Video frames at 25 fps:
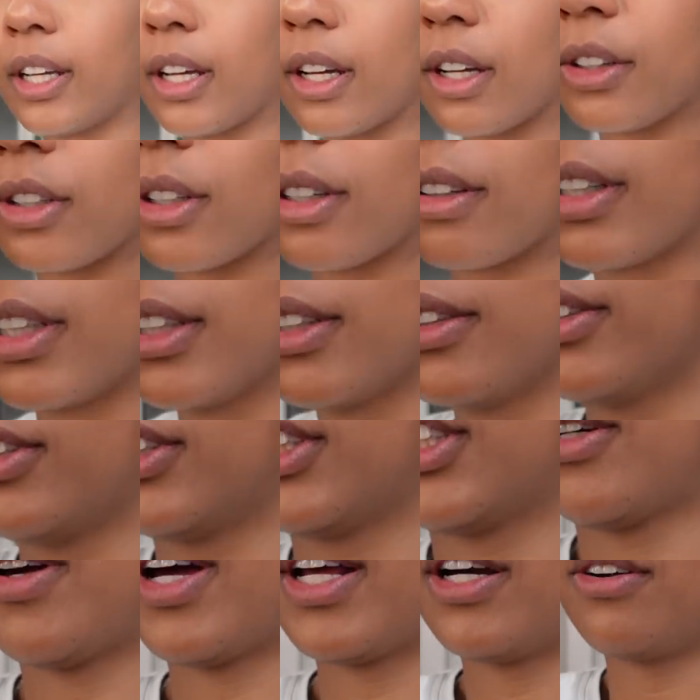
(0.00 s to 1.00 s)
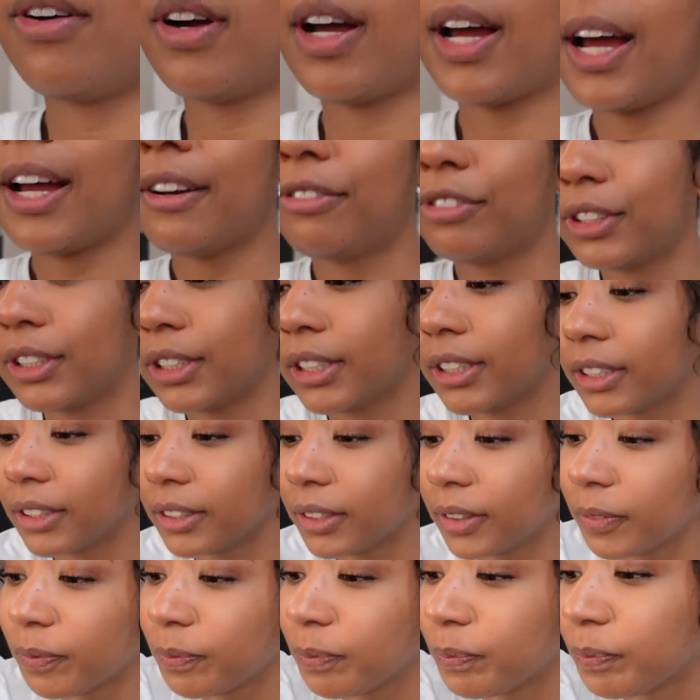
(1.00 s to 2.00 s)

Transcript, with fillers: get on the road so I don't have to